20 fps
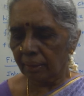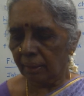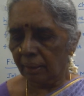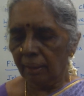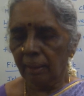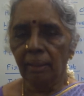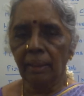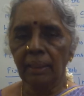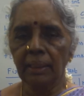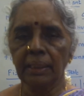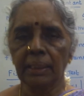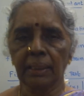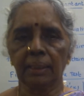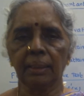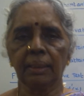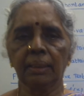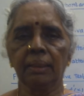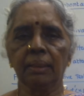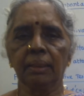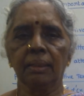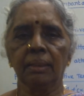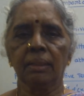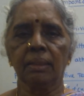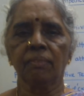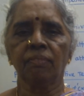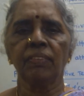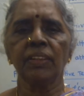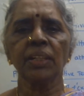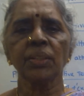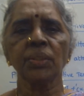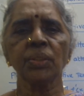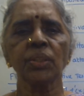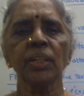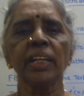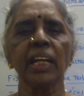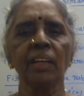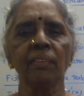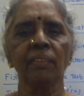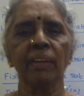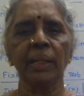In the first
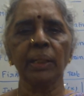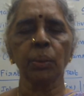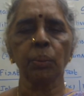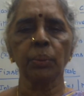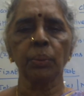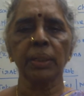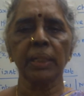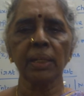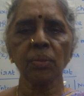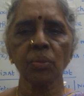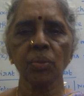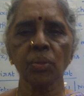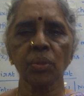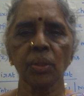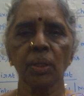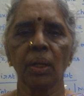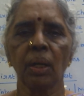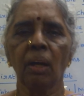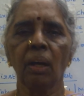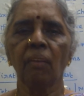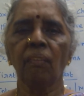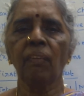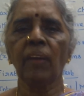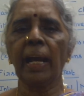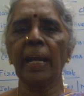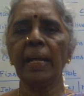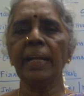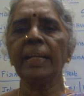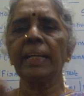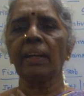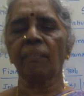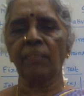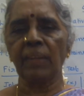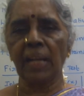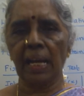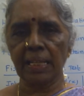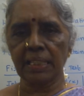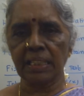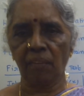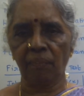derivative test, find f
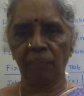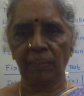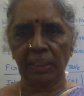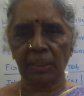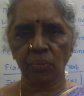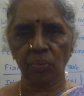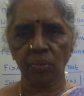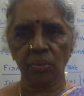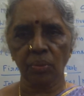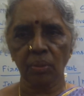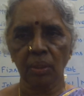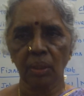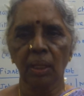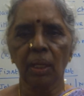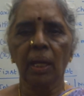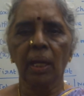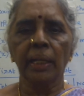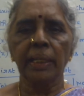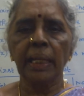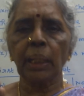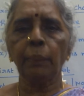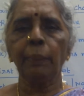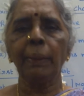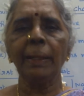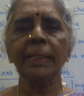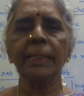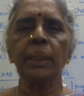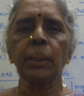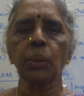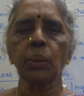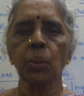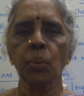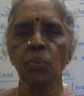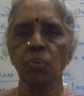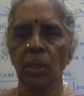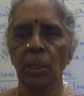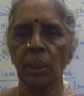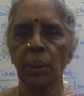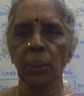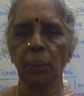dash of x. Equate it to
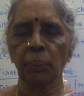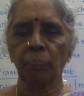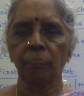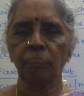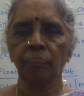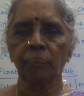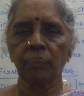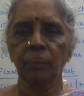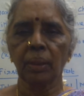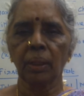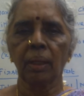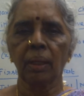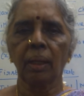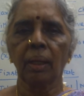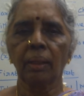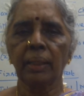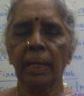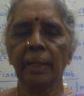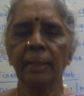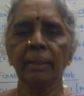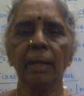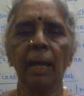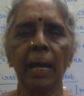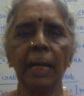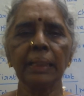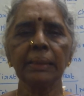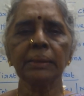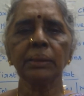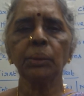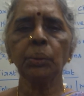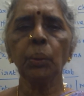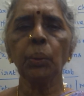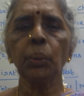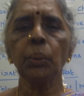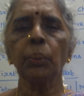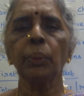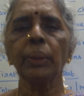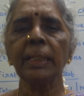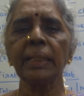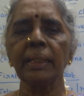0. Then as you do
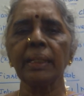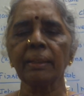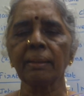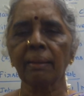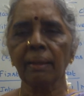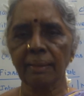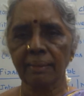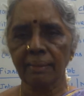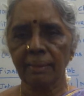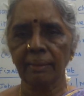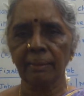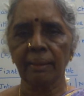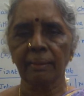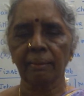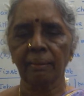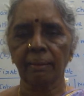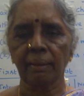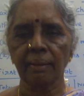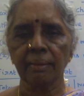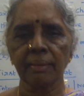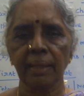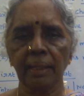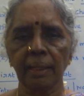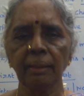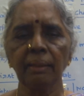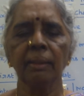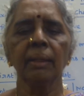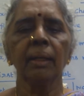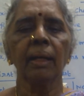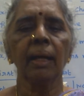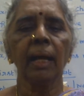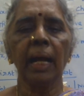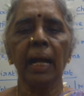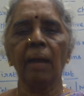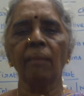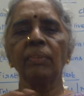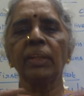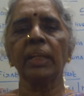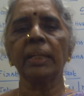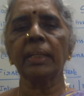in increasing, decreasing,
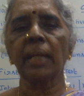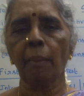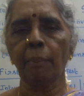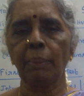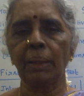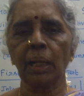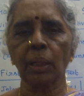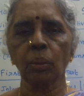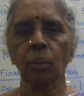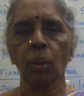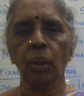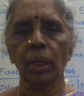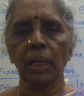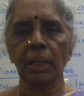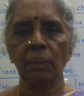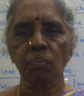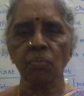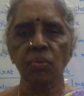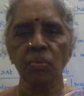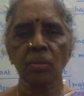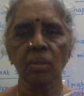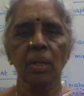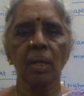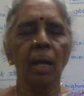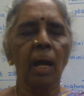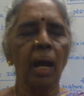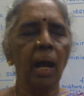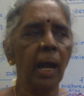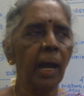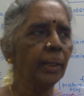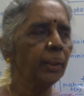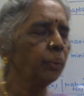have the tabular columns. And you